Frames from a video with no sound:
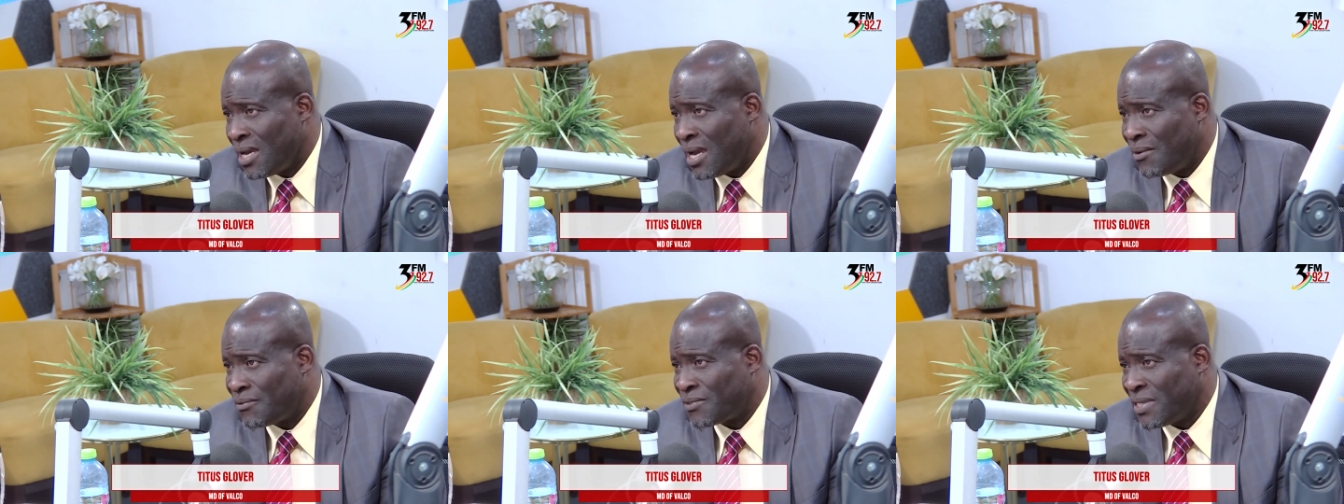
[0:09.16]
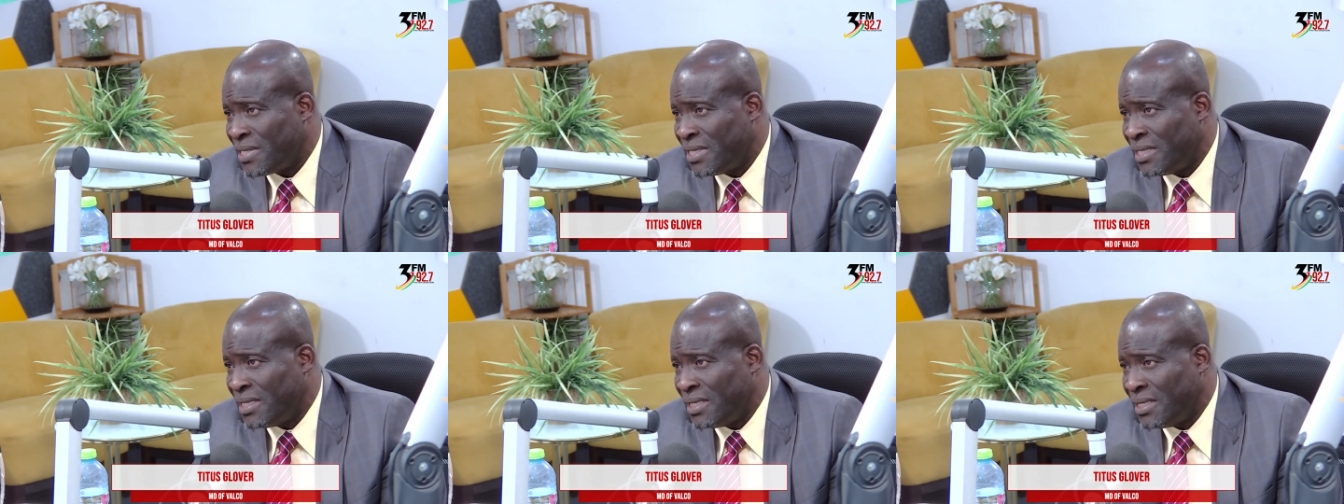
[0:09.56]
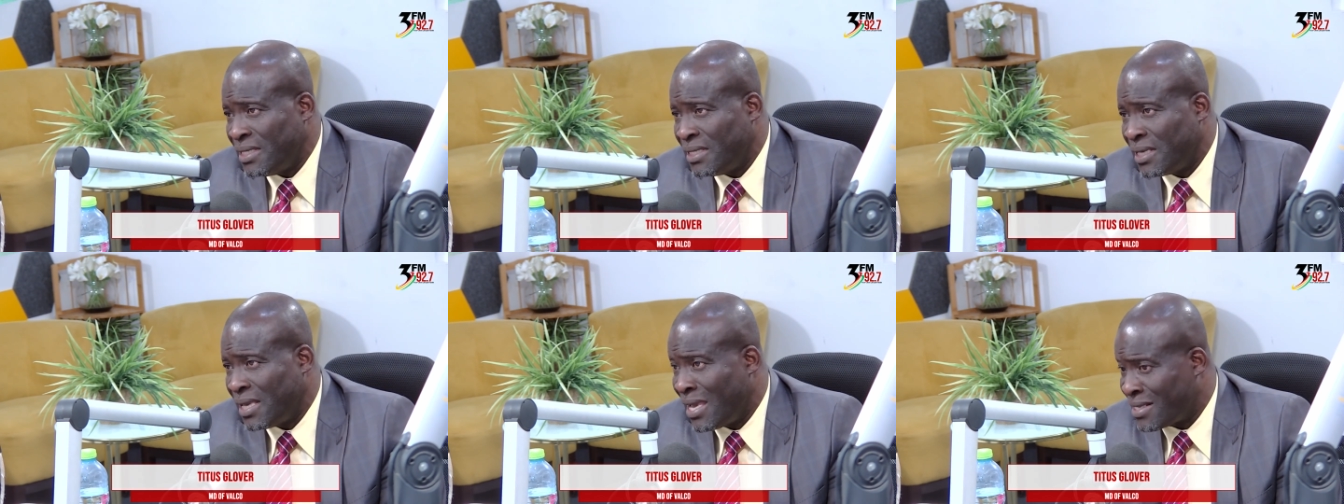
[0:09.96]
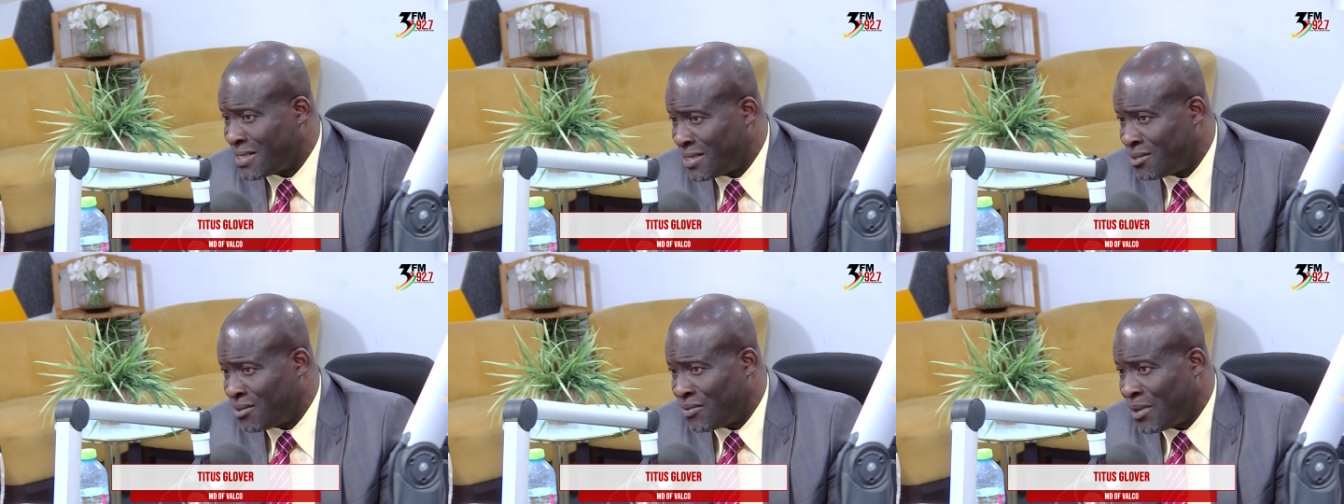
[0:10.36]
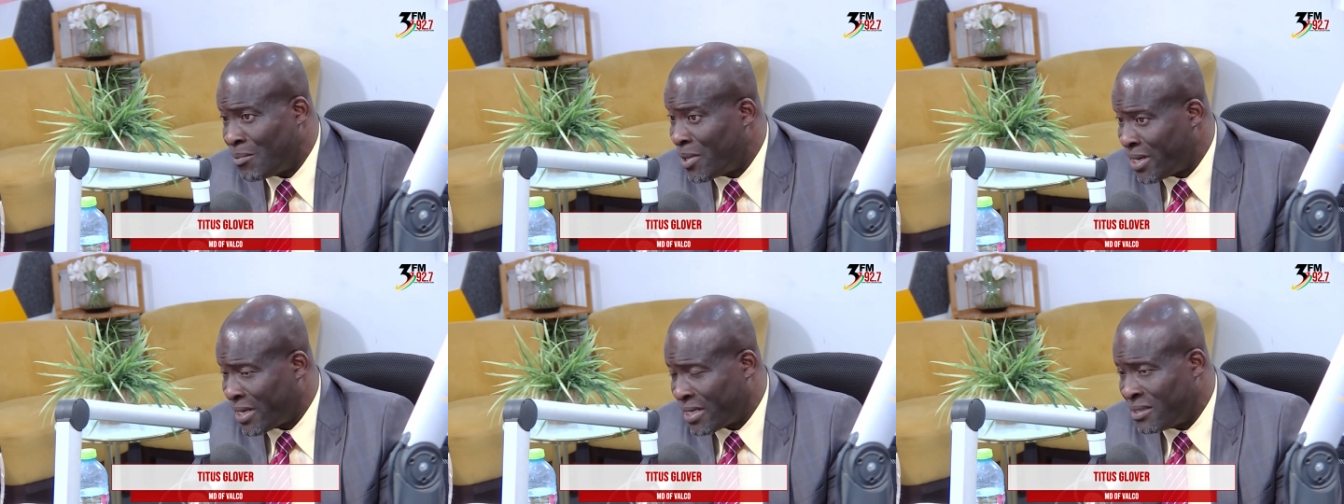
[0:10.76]
After the exit of the
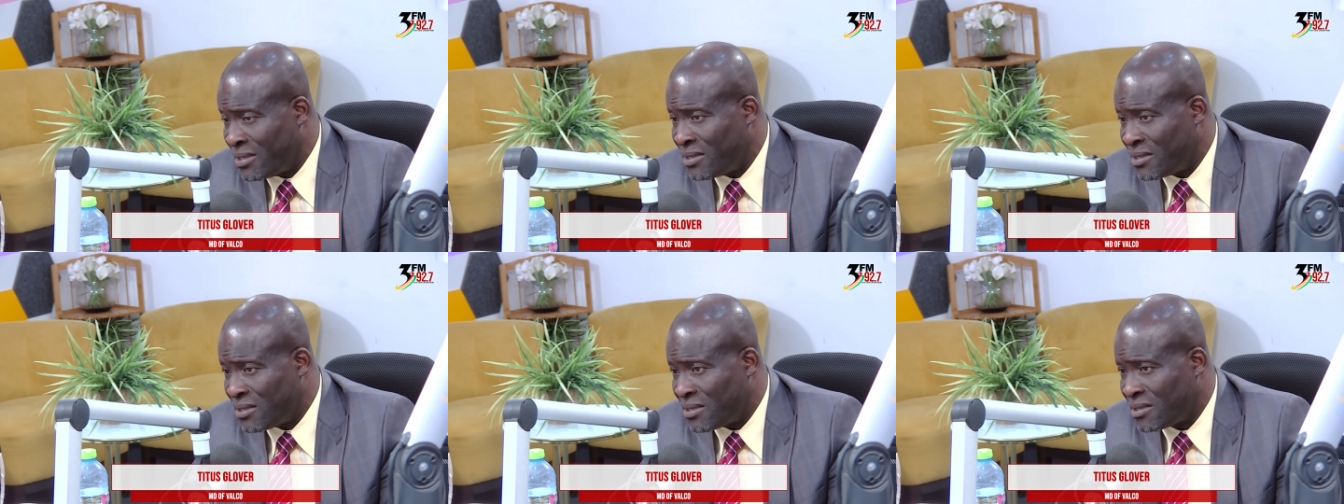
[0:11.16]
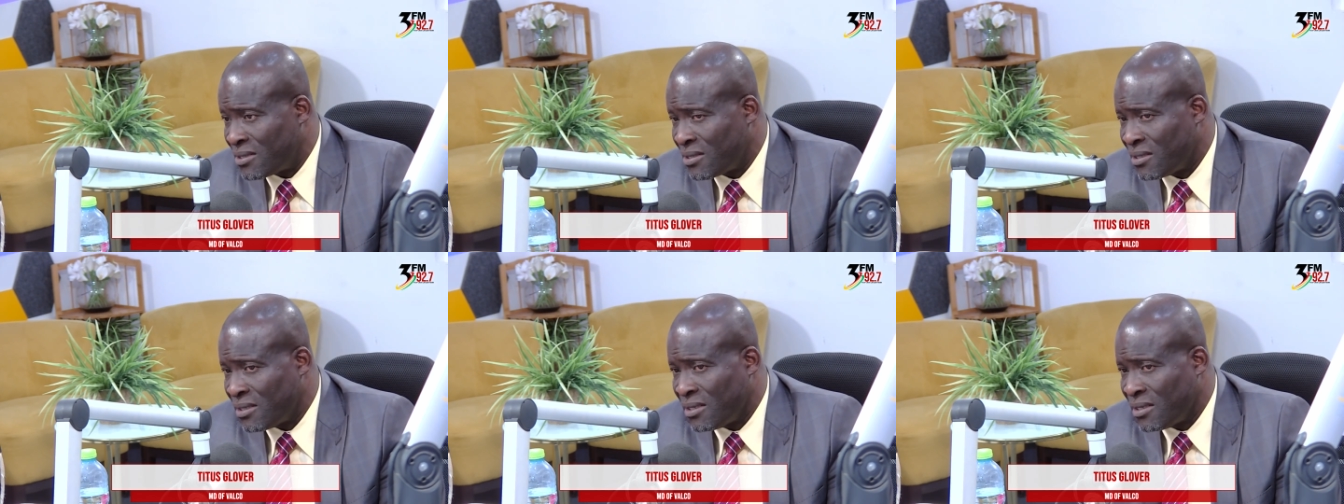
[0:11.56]
Americans,